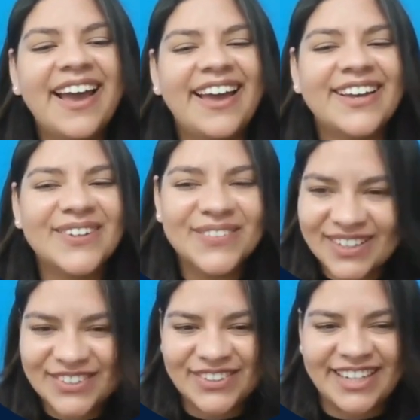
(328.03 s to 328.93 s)
And
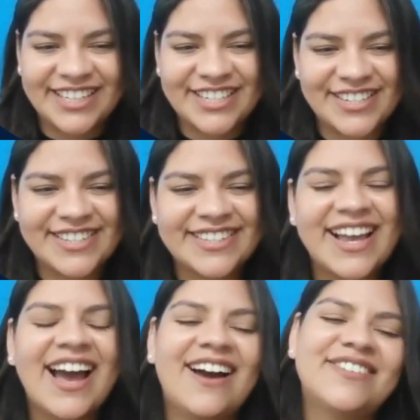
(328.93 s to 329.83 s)
congratulations!
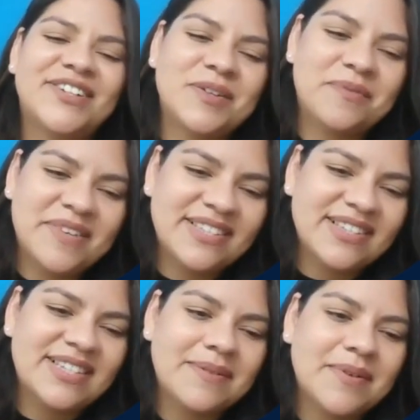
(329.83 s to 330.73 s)
After your
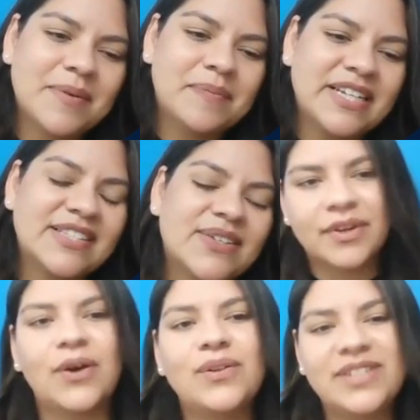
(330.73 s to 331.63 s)
business team completes
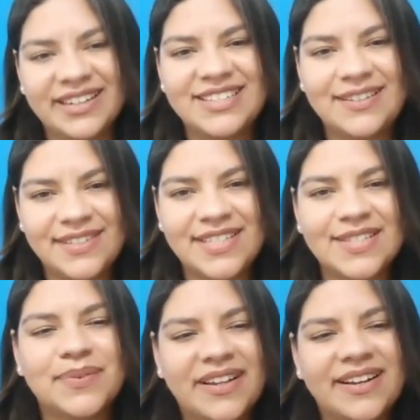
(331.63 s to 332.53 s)
all the activities
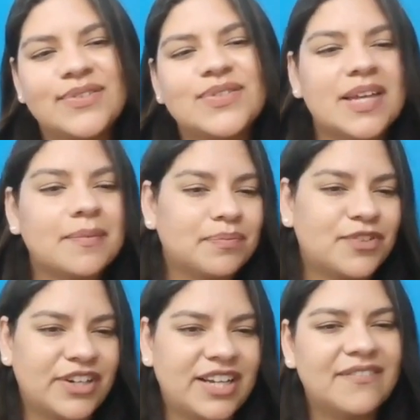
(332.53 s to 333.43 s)
related to step
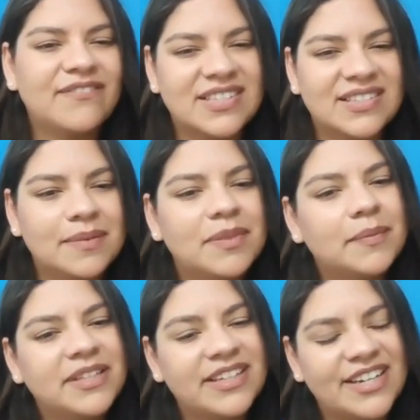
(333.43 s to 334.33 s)
three, business
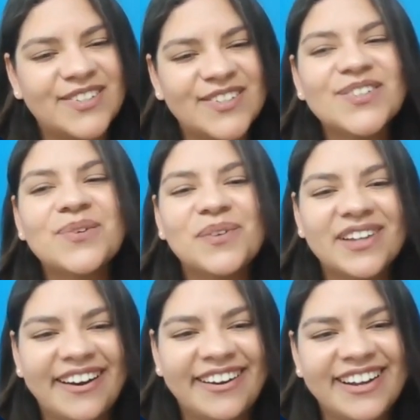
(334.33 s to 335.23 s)
implementation, you will
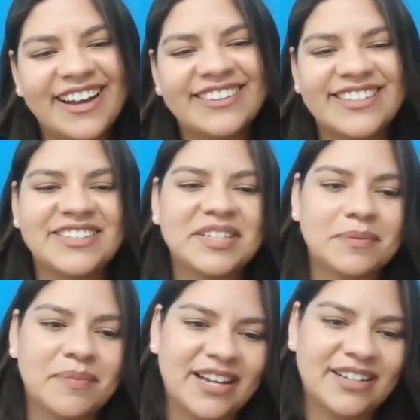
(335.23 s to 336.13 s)
earn a digital
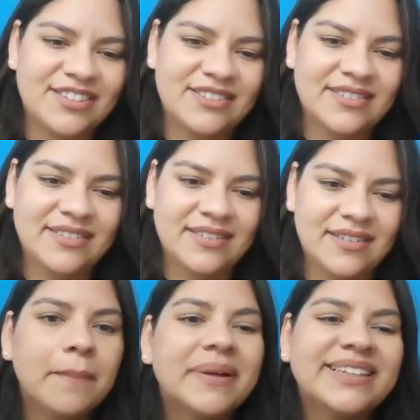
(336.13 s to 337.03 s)
badge.
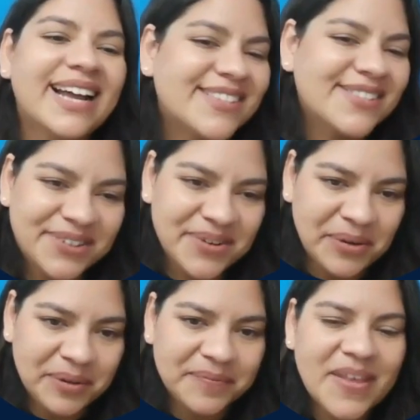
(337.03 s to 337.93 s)
But that's not
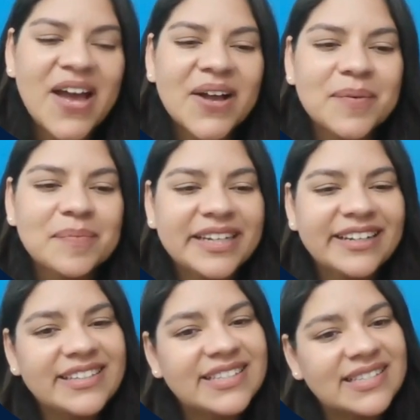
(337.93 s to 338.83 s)
all. Completing
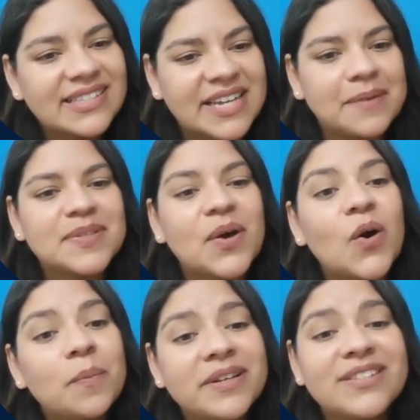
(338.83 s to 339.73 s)
these steps
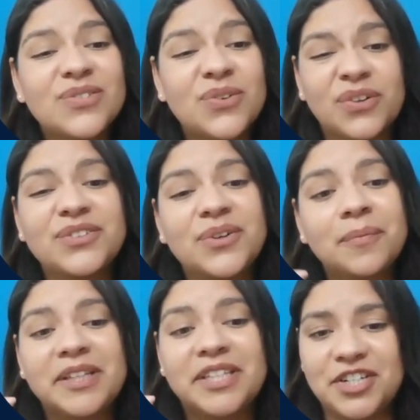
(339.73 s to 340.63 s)
opens door to
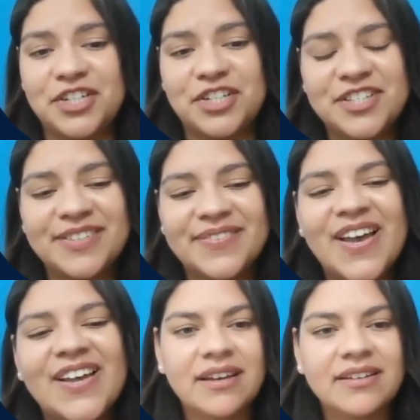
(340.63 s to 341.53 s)
competitions.
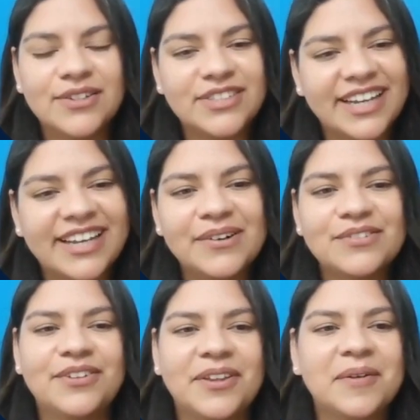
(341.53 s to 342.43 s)
So check out
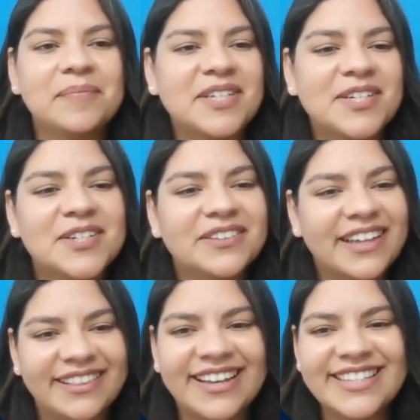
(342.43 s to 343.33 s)
for the competition
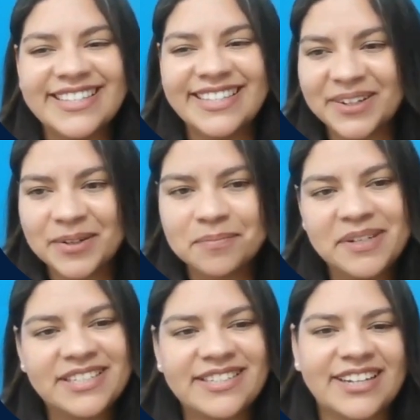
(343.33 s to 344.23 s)
deadlines in the
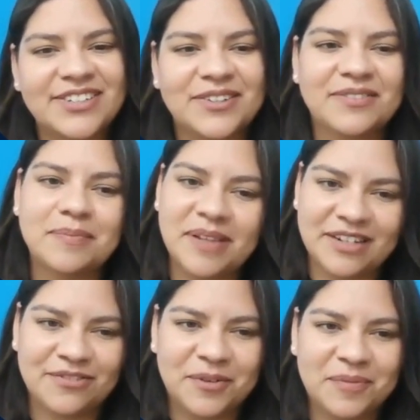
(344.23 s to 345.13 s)
compete section of the
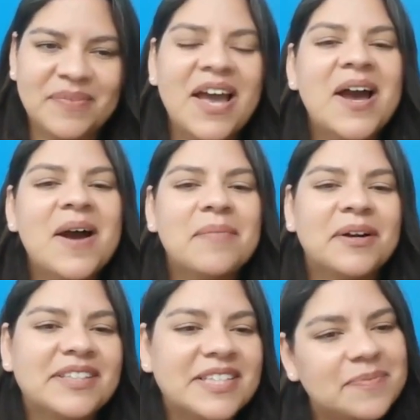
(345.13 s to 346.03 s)
platform.
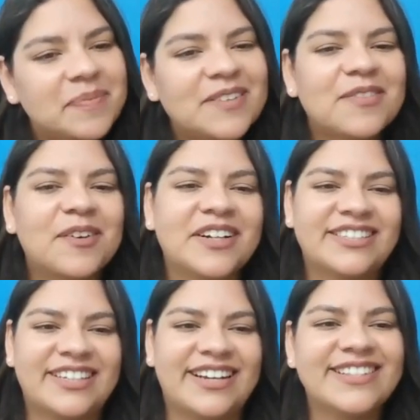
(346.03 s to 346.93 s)
Participate for a
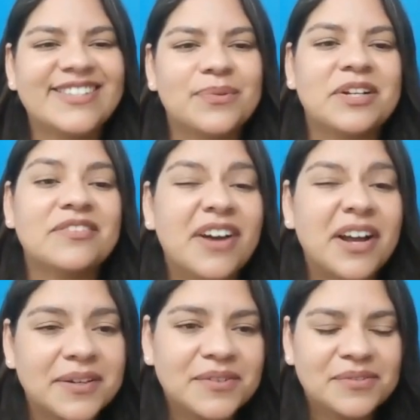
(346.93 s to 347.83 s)
chance to win
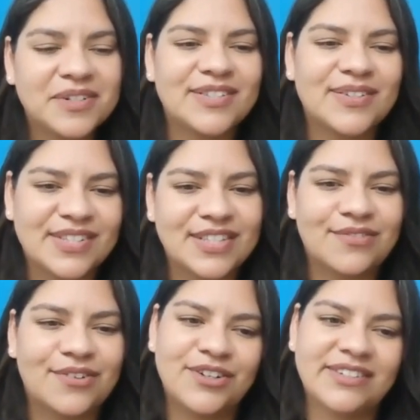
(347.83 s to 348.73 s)
valuable resources
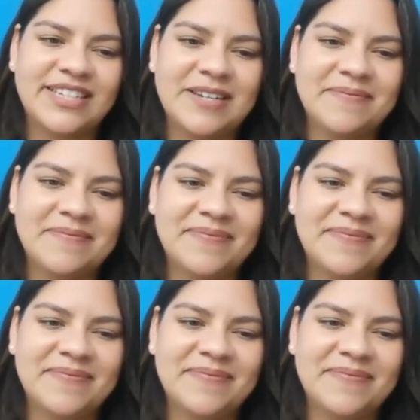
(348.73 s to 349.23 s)
for your team.